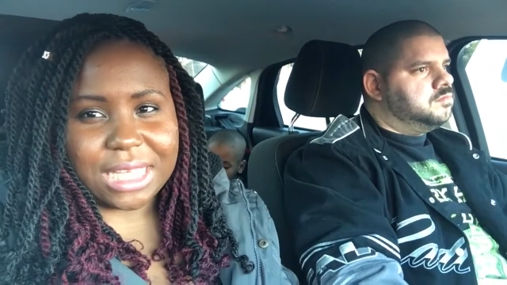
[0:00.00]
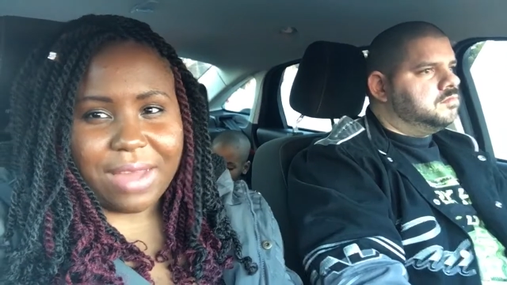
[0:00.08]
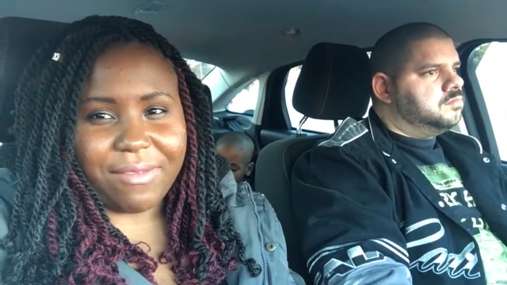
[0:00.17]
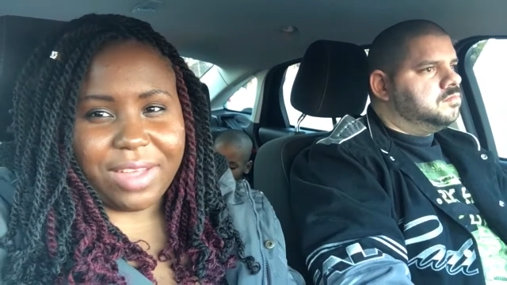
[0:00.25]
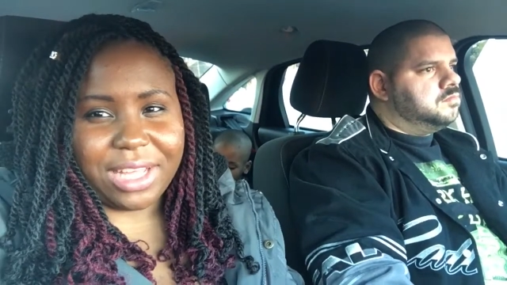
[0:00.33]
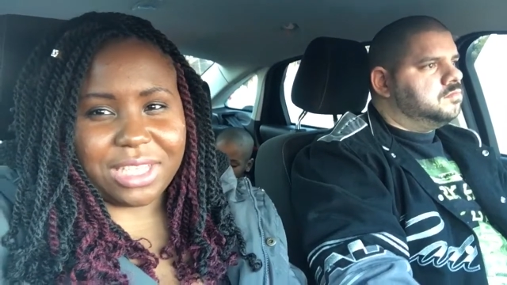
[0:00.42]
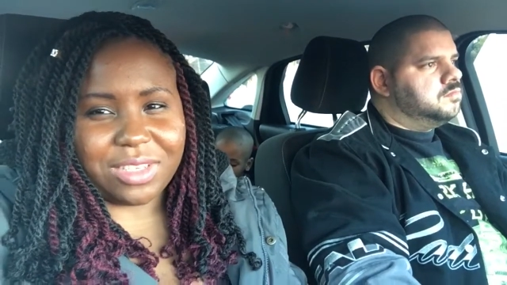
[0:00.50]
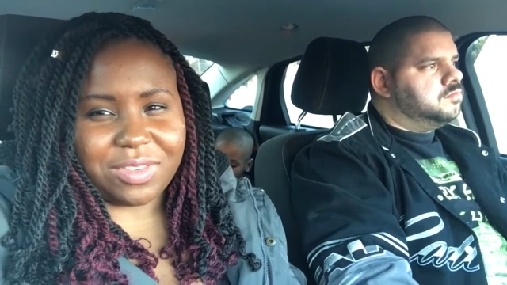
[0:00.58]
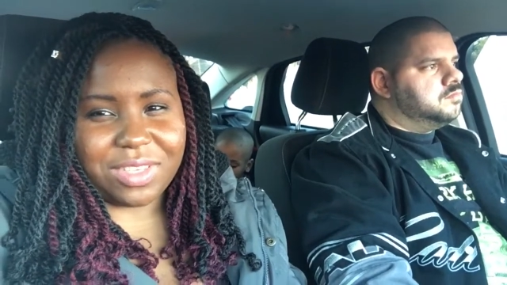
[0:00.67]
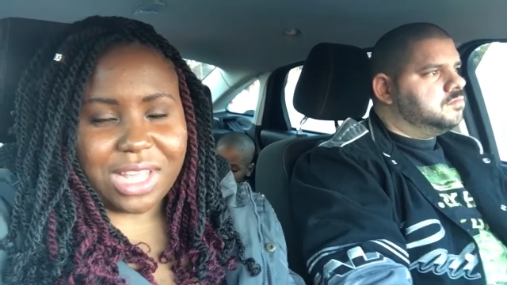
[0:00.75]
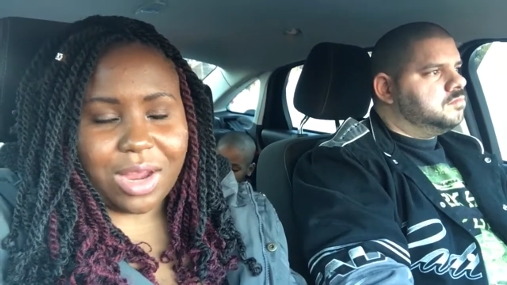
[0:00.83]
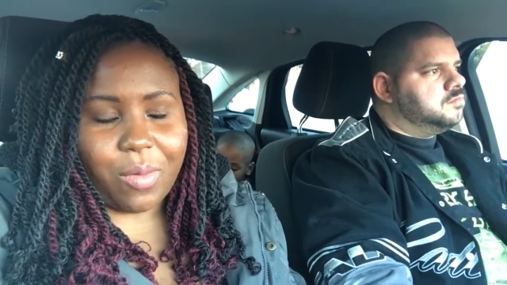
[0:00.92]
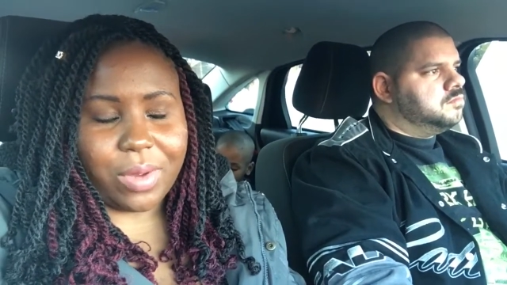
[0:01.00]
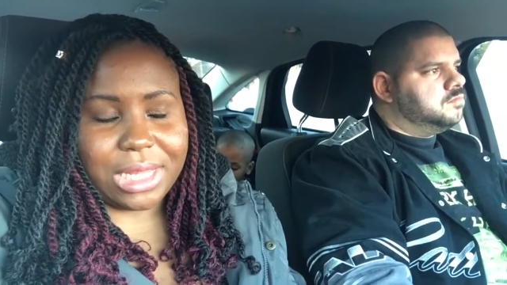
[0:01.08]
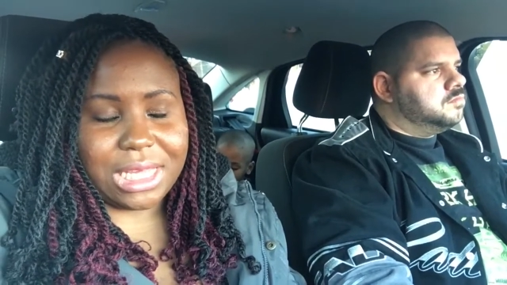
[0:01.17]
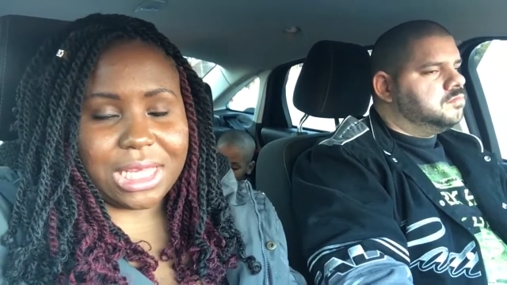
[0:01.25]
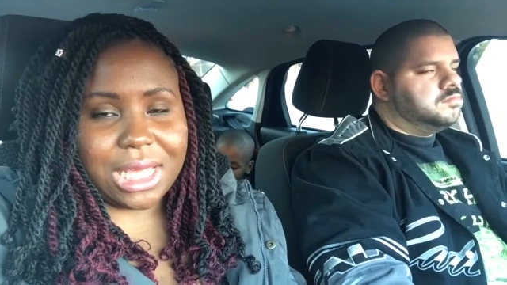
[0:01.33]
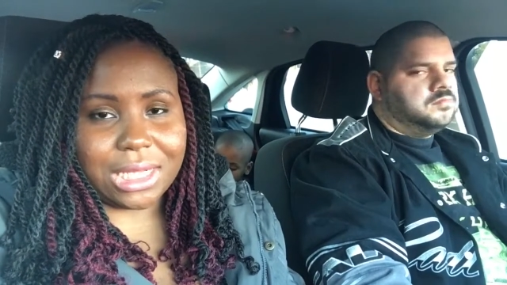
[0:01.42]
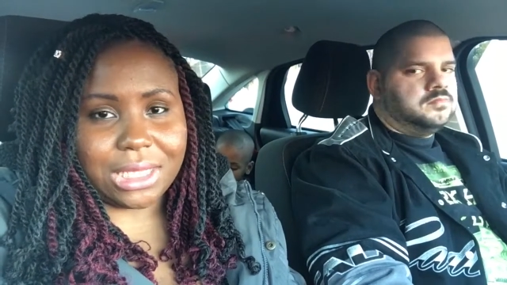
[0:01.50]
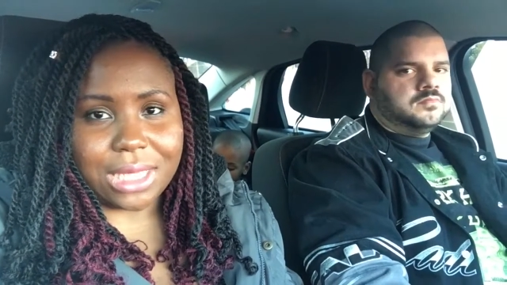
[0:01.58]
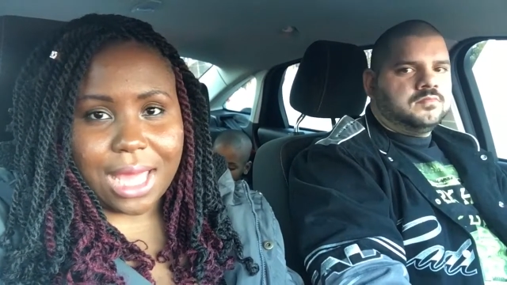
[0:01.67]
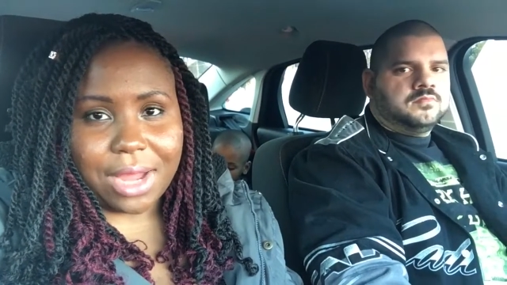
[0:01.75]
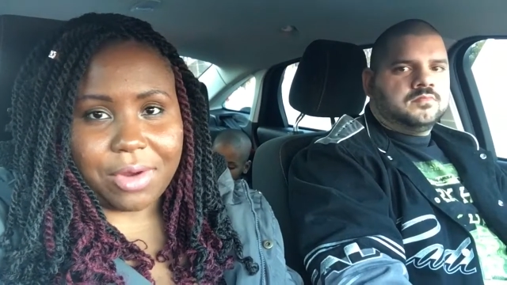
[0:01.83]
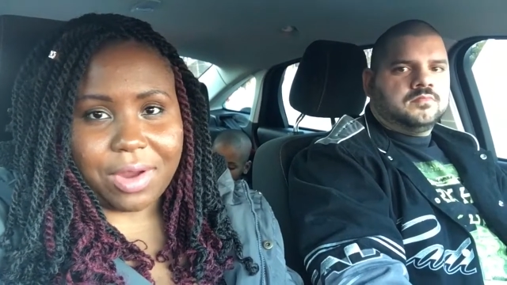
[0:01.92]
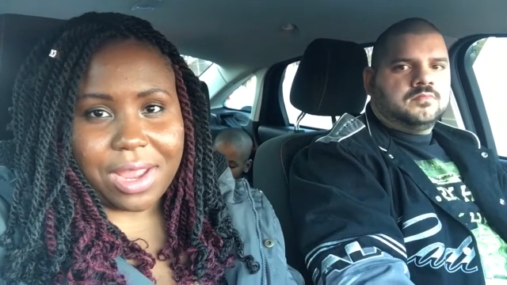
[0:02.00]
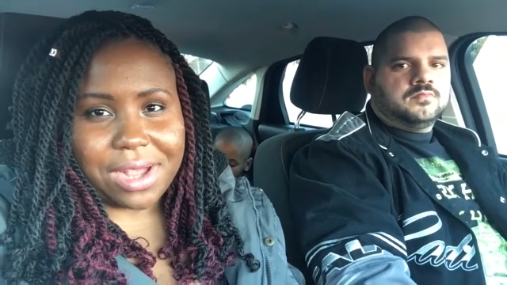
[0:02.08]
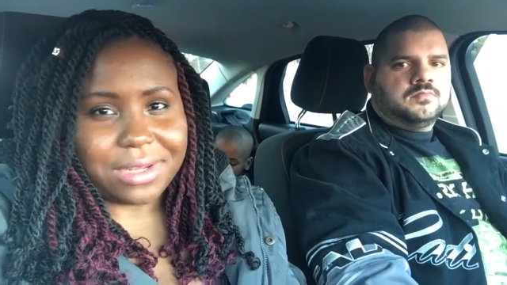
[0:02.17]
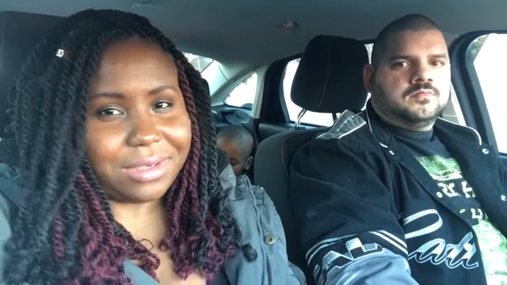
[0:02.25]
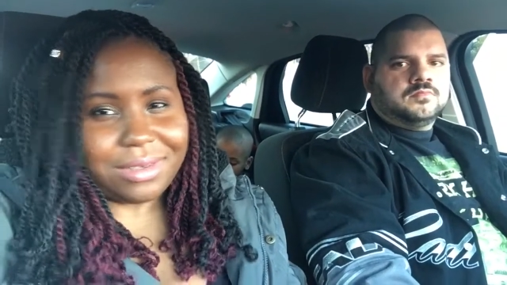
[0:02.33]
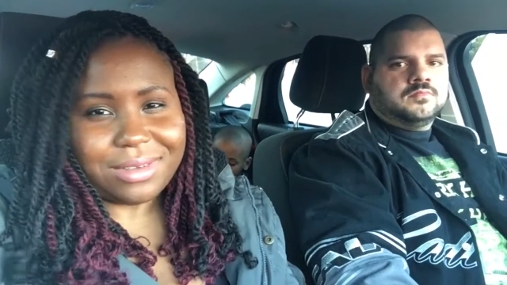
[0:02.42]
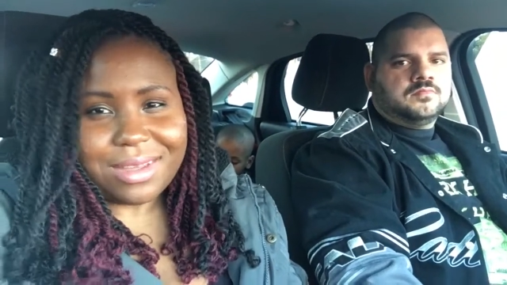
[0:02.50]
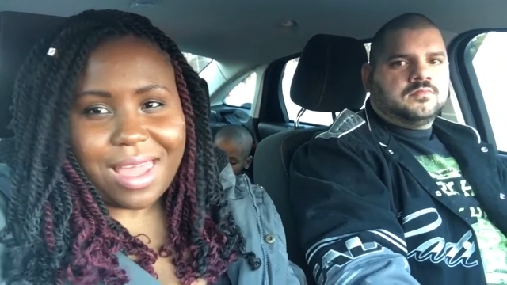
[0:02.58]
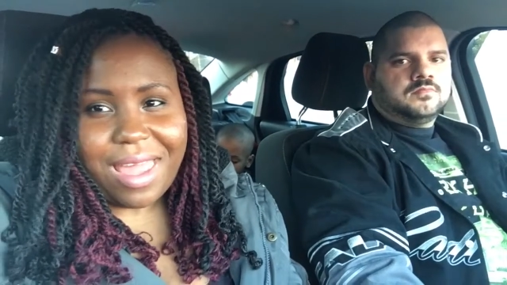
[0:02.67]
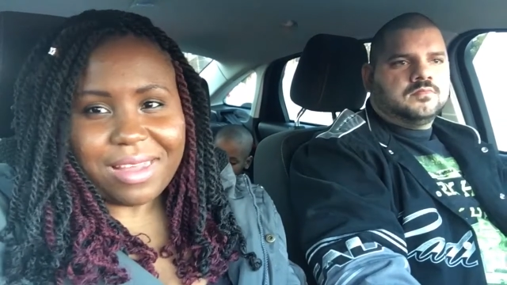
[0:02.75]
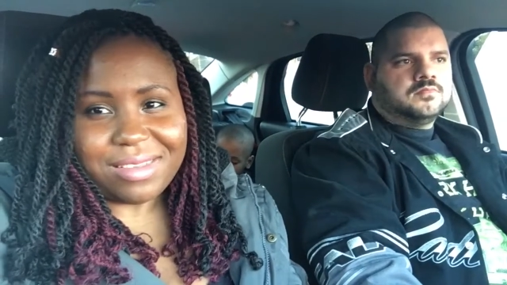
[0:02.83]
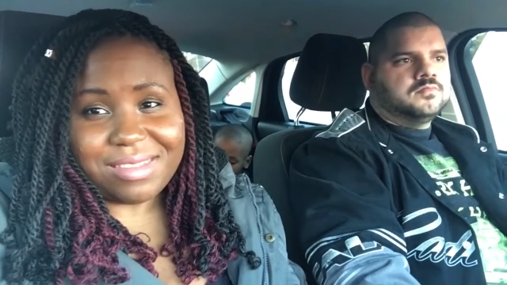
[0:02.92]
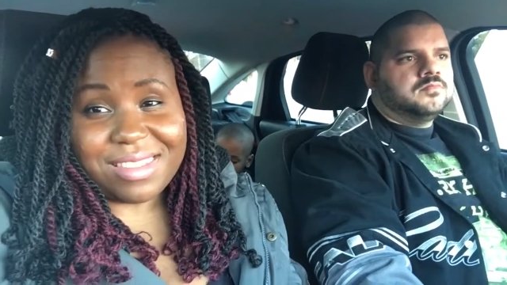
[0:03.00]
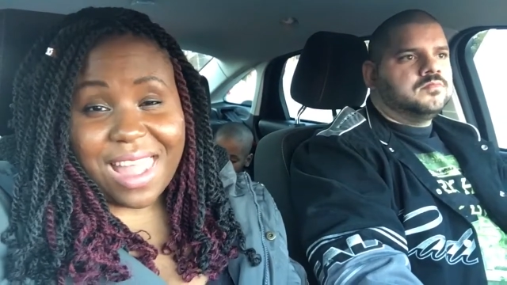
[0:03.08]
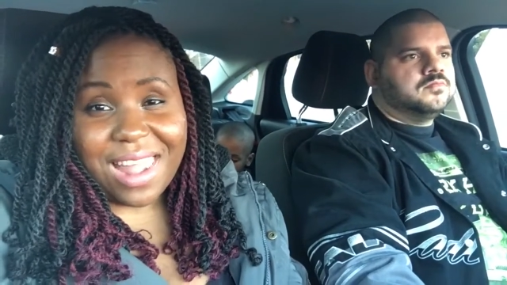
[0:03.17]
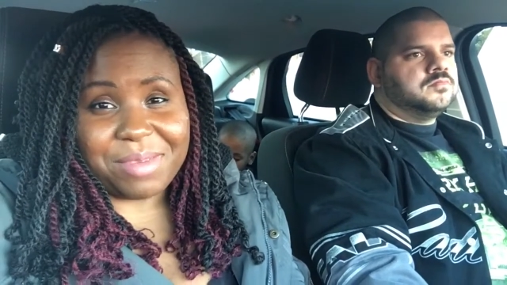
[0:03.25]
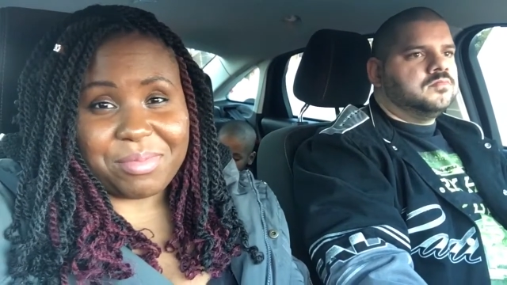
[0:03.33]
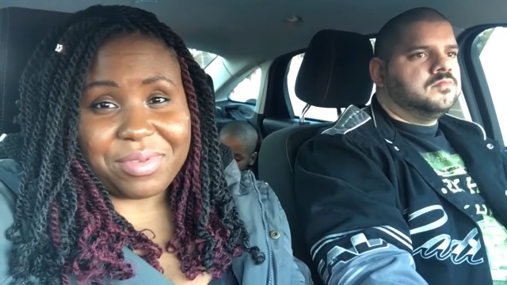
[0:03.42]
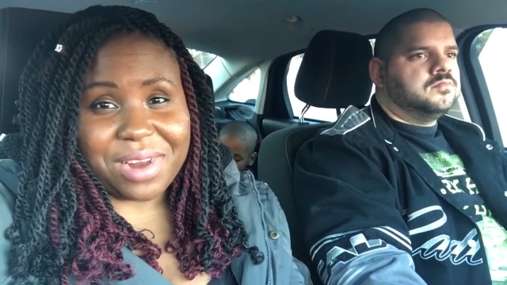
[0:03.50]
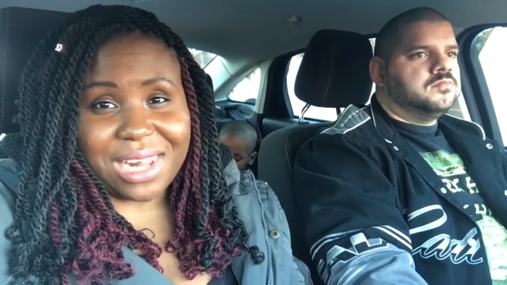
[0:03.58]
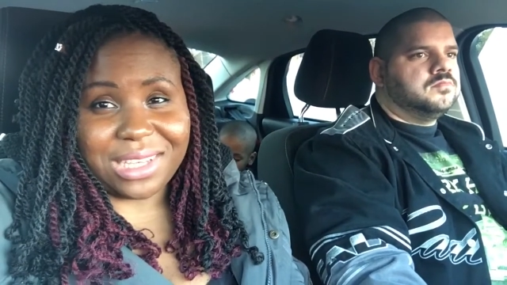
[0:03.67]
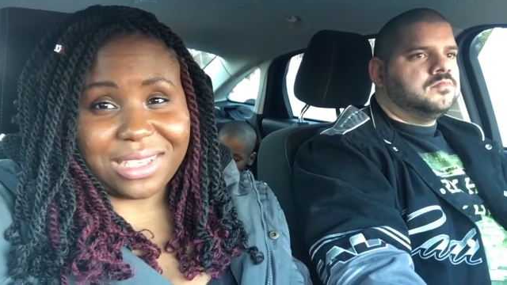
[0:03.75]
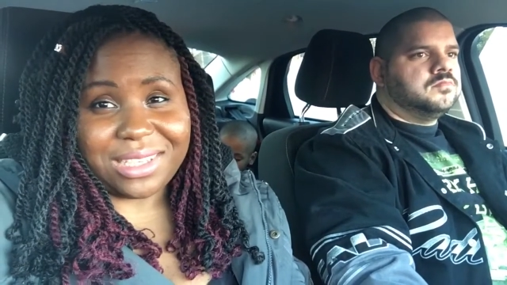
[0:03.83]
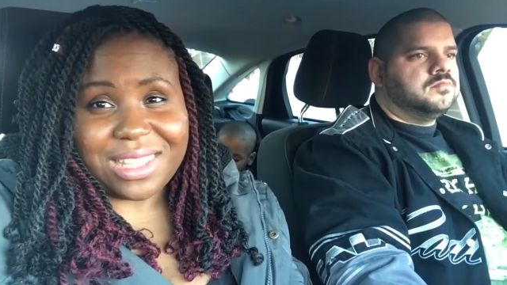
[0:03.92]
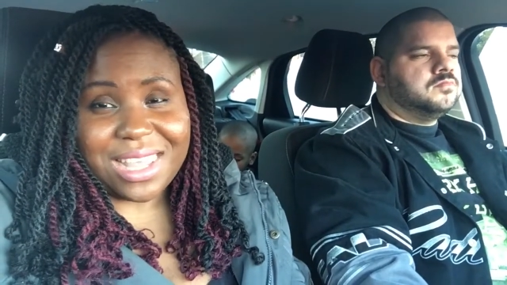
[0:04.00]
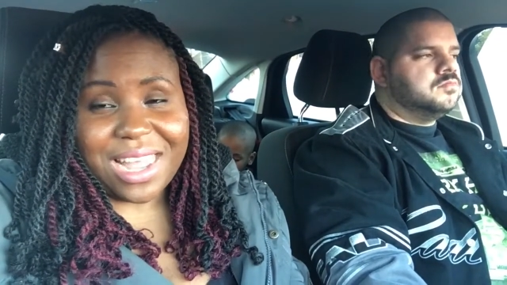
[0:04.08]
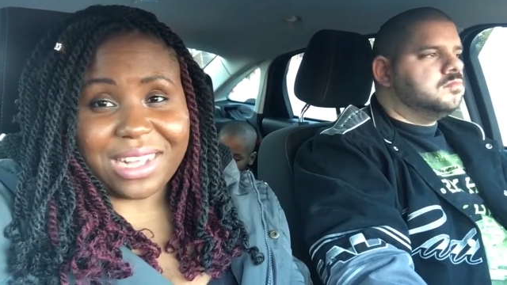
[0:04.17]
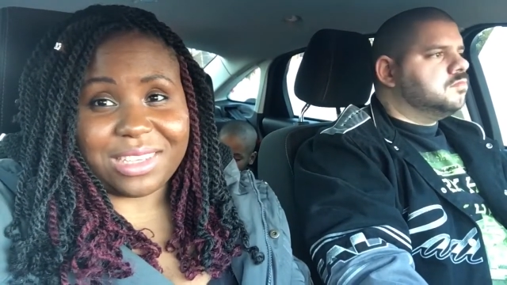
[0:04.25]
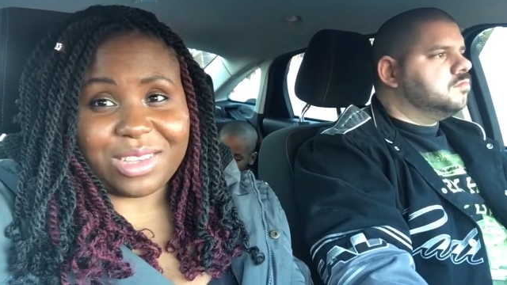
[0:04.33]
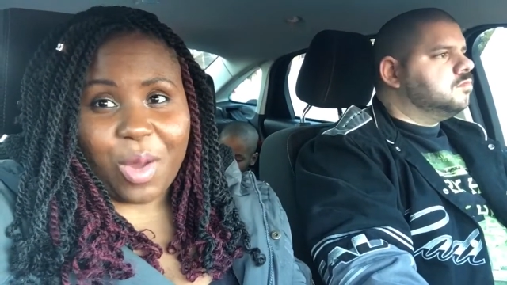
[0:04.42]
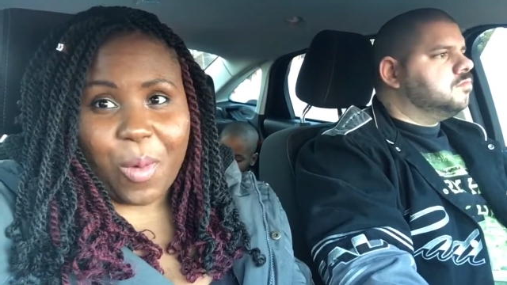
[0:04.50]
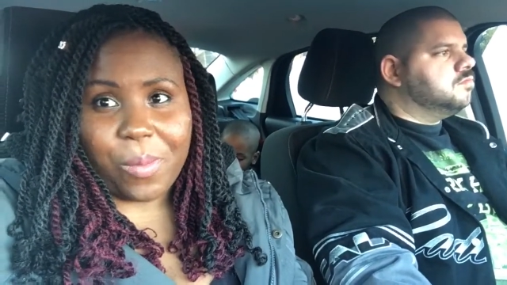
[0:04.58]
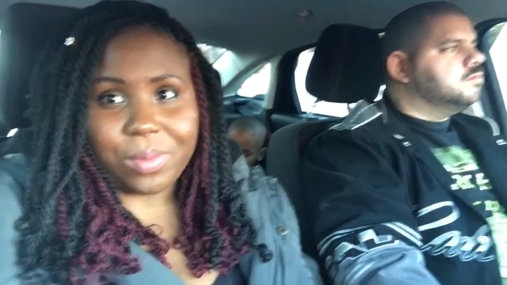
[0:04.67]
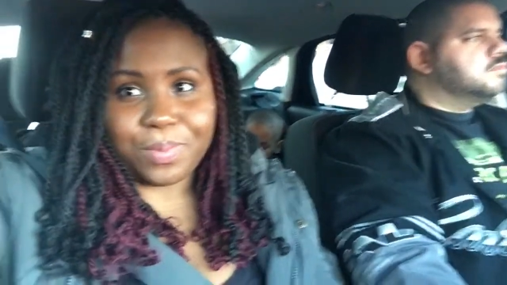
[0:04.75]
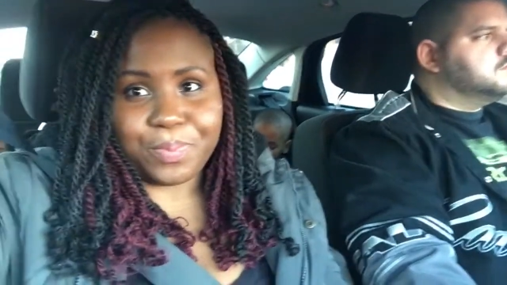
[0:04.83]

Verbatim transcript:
Speaker 1: that face over there when he gets angry, it's not a present thing. So